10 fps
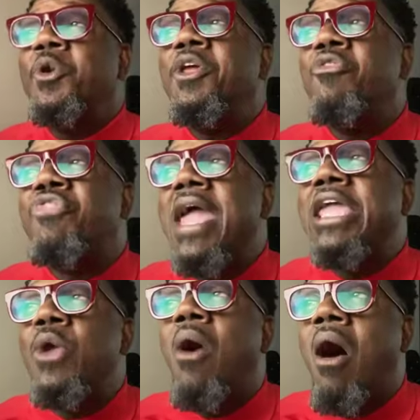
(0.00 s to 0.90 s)
Who do you
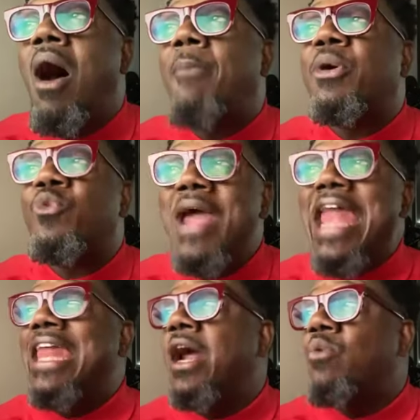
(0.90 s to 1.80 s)
think you are
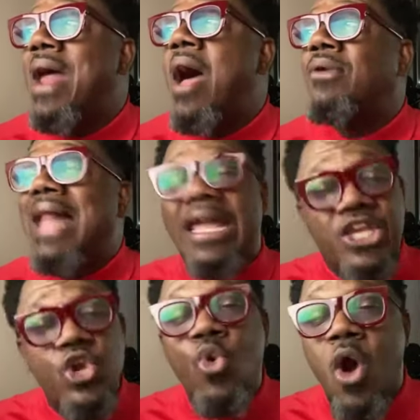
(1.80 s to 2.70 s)
parading around
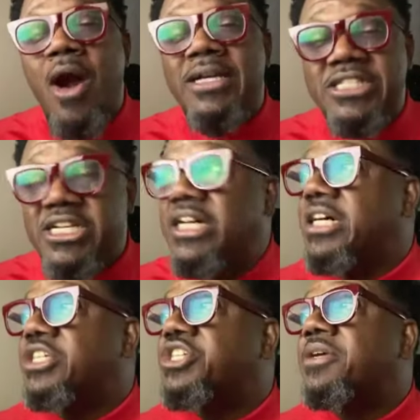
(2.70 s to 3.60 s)
like you are a
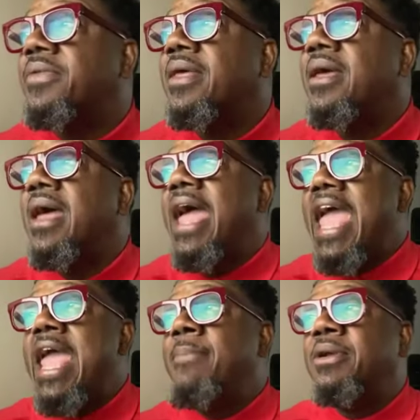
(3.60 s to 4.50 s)
judge,
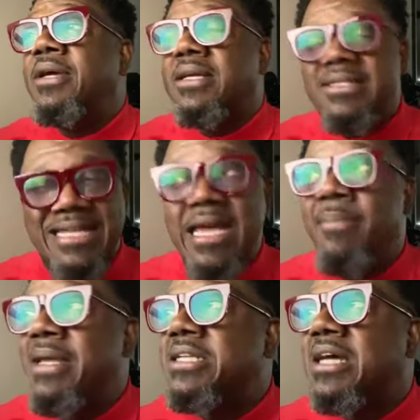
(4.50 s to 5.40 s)
able to
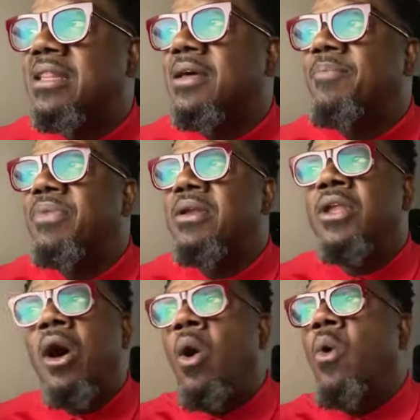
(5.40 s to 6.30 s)
condemn each other?
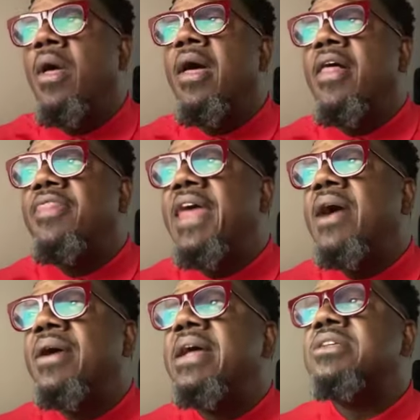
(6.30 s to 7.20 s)
No,
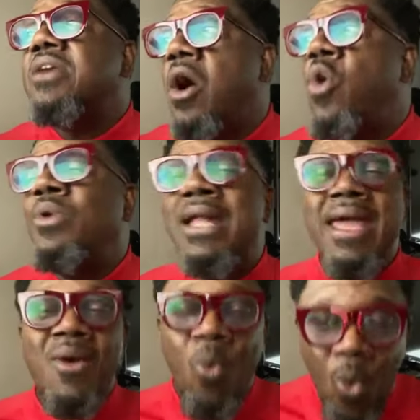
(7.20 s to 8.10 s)
there is
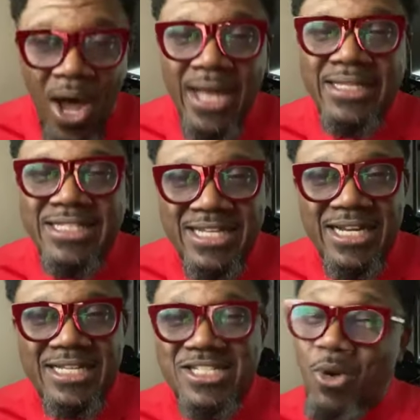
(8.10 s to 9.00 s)
only one
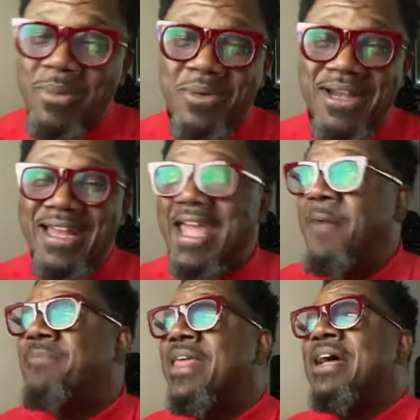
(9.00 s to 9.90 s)
judge. Y'all want me to read it
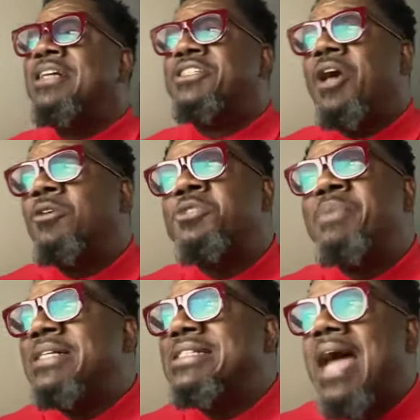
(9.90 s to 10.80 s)
again?
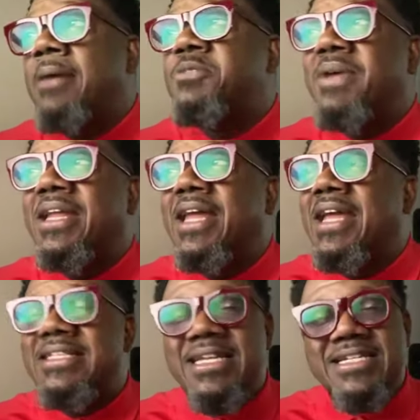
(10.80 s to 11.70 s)
Don't spend time speaking
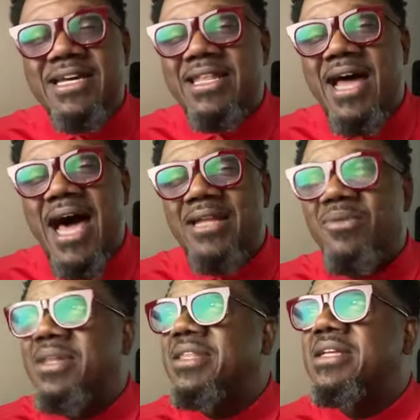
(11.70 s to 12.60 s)
against each other and
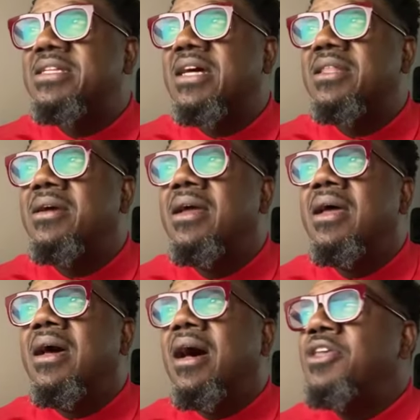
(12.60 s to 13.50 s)
hollering with each other.
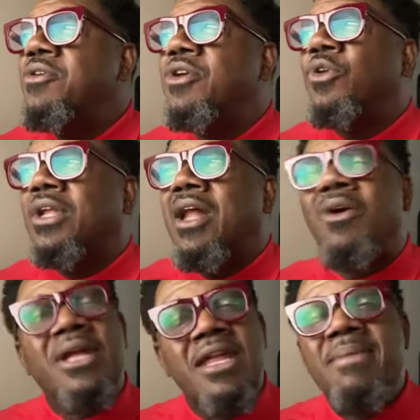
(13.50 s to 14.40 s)
You know the
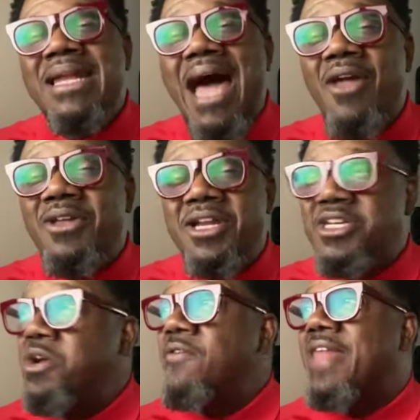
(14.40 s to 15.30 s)
law doesn't even allow you
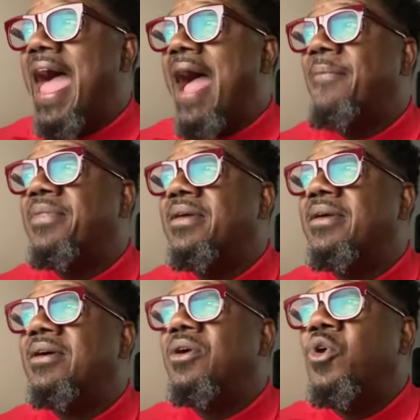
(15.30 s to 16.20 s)
to do that.
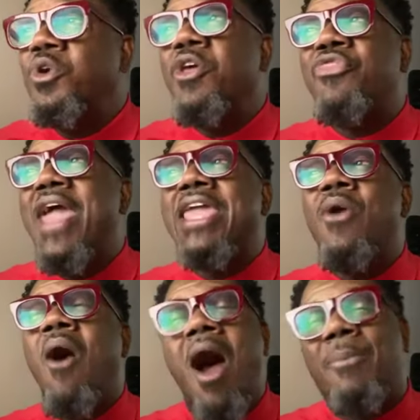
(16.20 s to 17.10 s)
Who do you
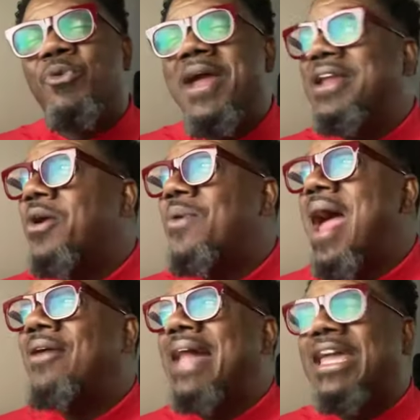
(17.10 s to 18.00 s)
think you are operating
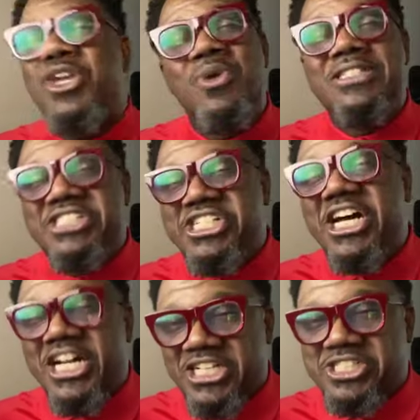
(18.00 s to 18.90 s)
around like you are a
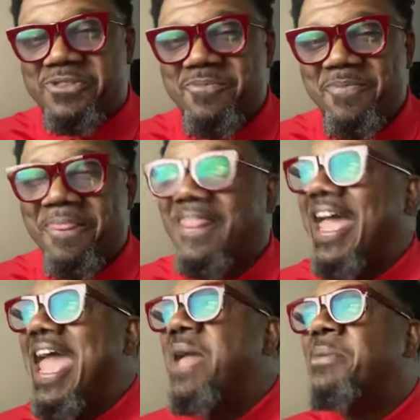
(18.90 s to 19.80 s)
judge,
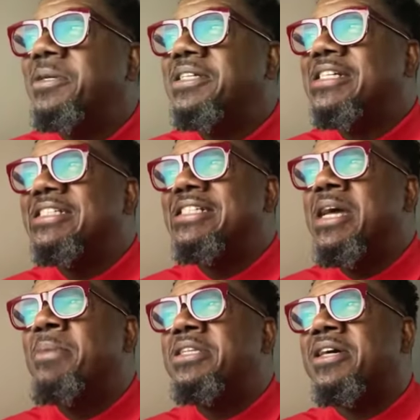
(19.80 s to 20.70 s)
able to
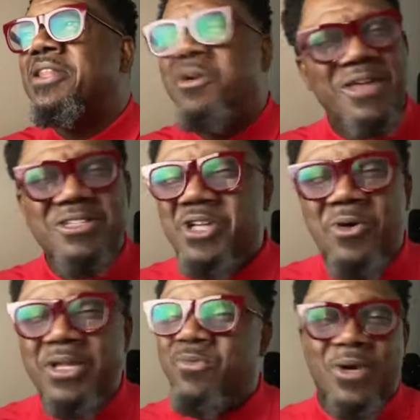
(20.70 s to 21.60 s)
condemn each other? No,
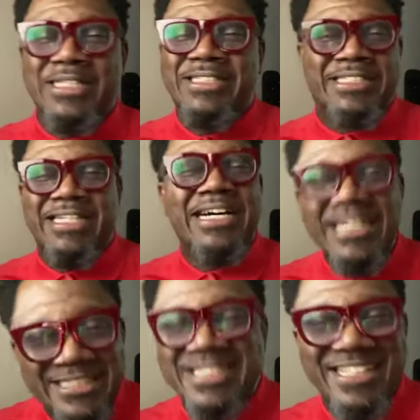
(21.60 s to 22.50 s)
there's only one
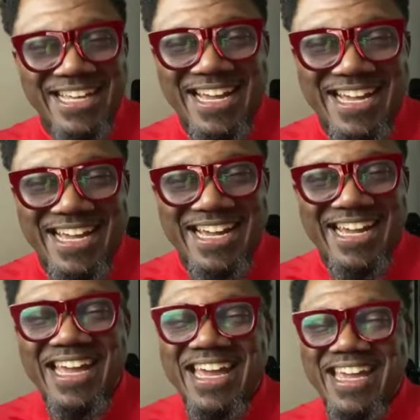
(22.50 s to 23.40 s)
judge.
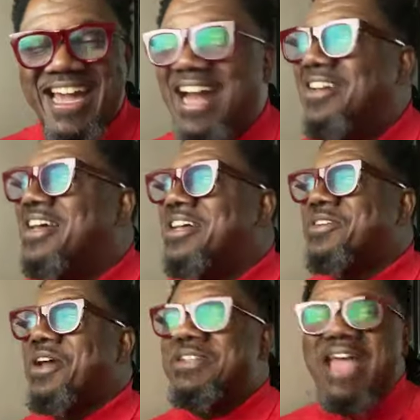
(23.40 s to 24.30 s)
You got it?
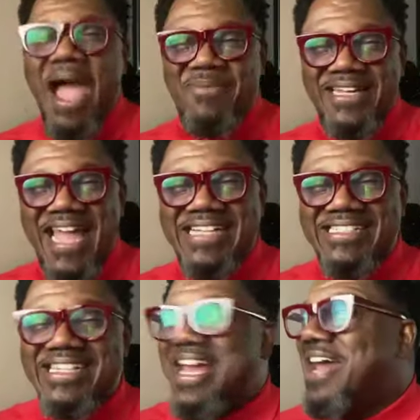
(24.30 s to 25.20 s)
So here's your
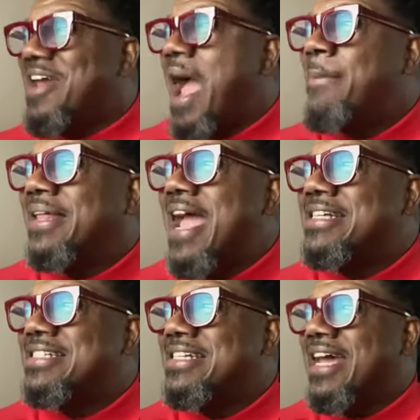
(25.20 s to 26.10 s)
application. Your
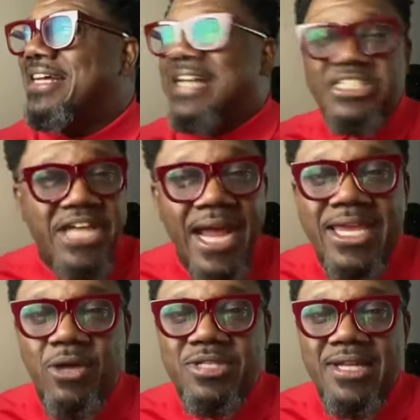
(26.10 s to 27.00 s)
application today.
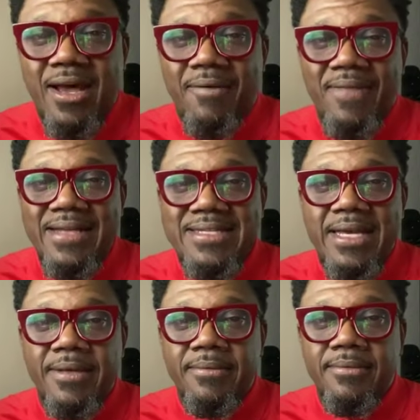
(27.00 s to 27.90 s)
Check yourself.
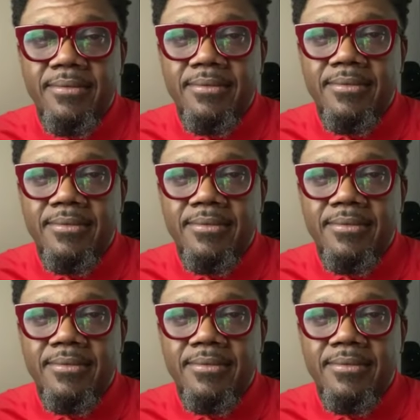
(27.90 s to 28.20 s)
That's it.